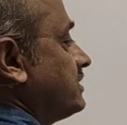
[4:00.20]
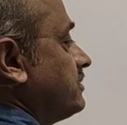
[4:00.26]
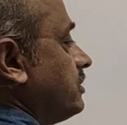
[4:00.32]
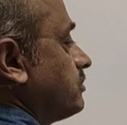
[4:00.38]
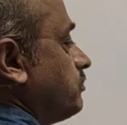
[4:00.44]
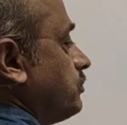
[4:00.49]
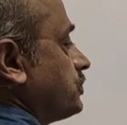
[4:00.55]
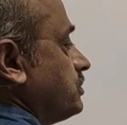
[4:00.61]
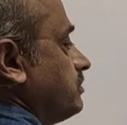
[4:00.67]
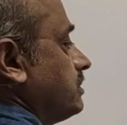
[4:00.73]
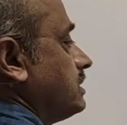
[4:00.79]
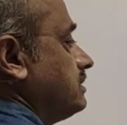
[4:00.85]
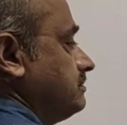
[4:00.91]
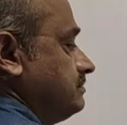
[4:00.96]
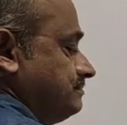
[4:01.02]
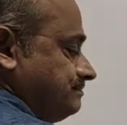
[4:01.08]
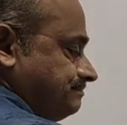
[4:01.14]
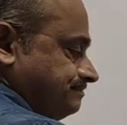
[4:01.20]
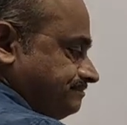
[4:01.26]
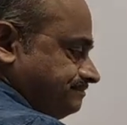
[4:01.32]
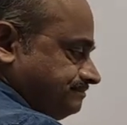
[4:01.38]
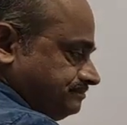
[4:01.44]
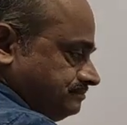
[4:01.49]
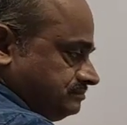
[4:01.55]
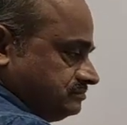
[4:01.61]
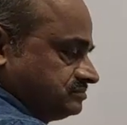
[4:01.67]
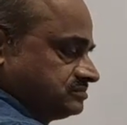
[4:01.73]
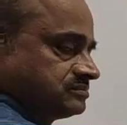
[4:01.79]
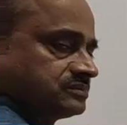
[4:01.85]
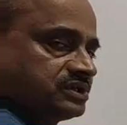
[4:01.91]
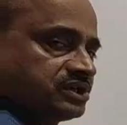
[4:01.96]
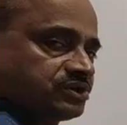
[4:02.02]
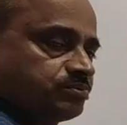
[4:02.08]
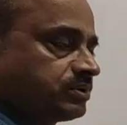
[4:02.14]
is not possible.
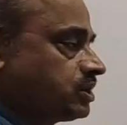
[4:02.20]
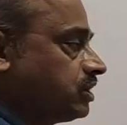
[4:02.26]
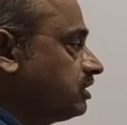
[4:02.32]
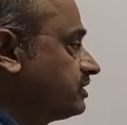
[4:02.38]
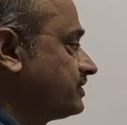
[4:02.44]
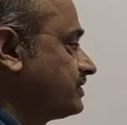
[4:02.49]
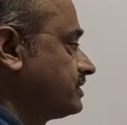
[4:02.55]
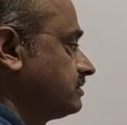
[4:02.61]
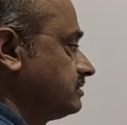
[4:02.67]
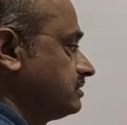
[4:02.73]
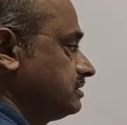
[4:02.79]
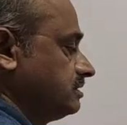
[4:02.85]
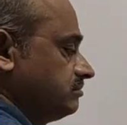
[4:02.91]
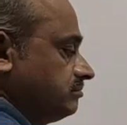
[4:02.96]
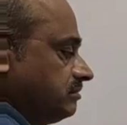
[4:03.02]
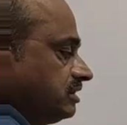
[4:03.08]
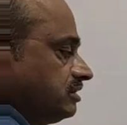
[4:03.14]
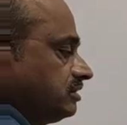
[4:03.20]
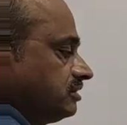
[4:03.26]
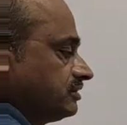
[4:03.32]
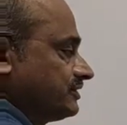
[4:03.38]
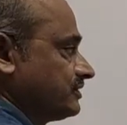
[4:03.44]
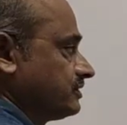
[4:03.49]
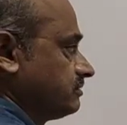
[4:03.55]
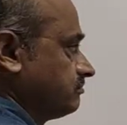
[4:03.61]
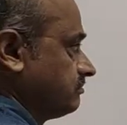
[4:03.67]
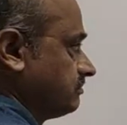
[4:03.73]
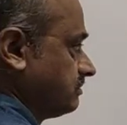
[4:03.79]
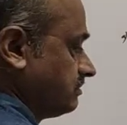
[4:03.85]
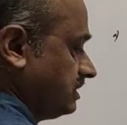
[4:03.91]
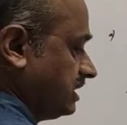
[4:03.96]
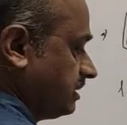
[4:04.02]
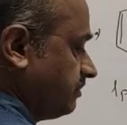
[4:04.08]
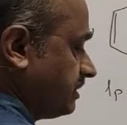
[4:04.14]
This is because
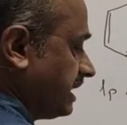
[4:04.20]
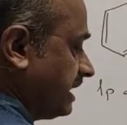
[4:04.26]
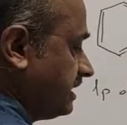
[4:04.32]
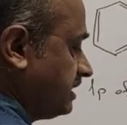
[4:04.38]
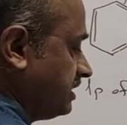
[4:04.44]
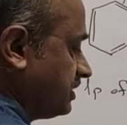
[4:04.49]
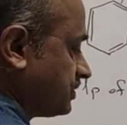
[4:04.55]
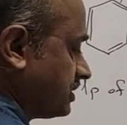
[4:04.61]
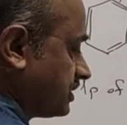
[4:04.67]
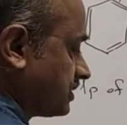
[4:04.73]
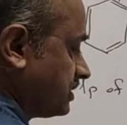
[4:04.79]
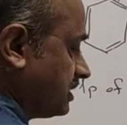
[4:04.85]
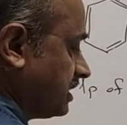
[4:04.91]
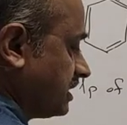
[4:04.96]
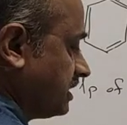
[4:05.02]
let me write the structure